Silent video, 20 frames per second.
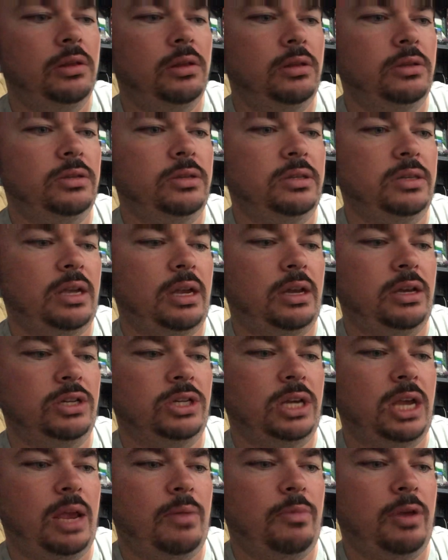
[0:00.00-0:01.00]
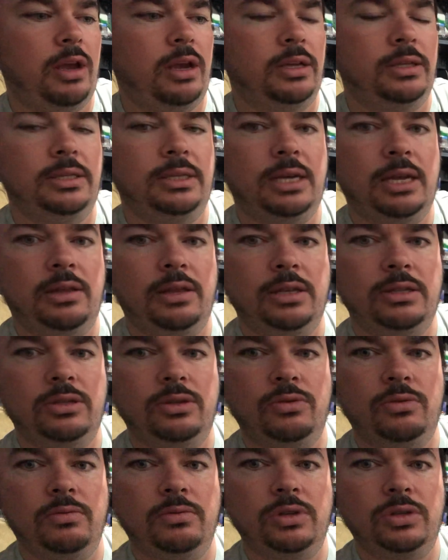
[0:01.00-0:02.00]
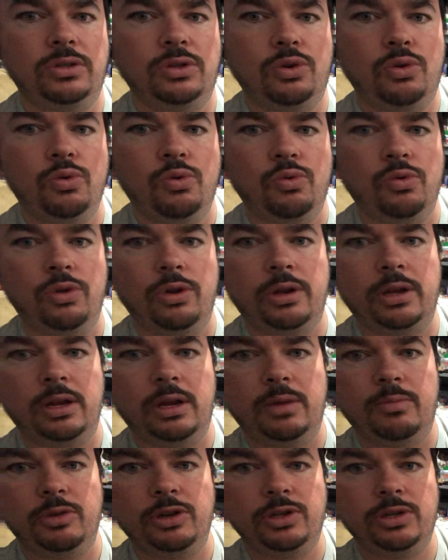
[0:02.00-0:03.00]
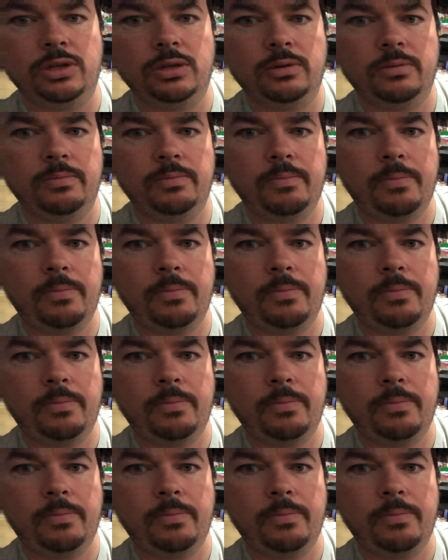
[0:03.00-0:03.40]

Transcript: This actually came back at 10. That's just a cool looking image.